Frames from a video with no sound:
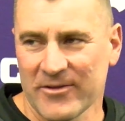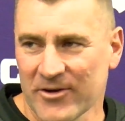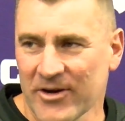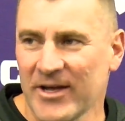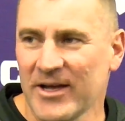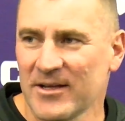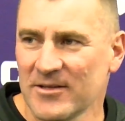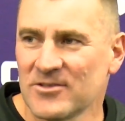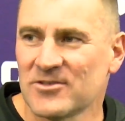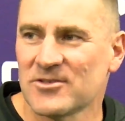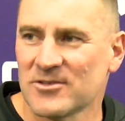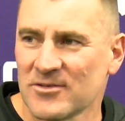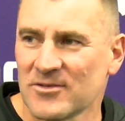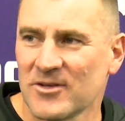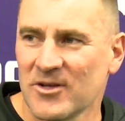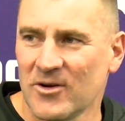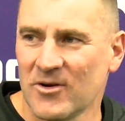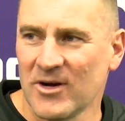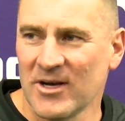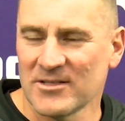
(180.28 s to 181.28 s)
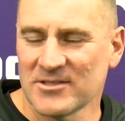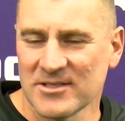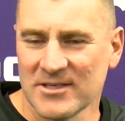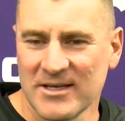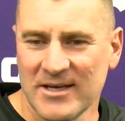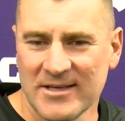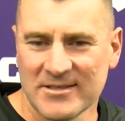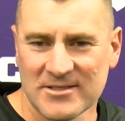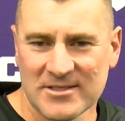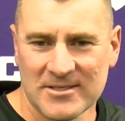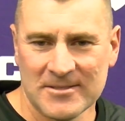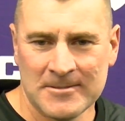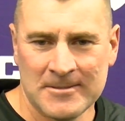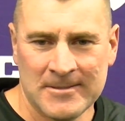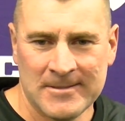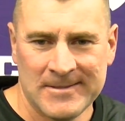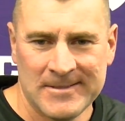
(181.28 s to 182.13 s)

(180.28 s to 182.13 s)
of their heads, you know, as a as a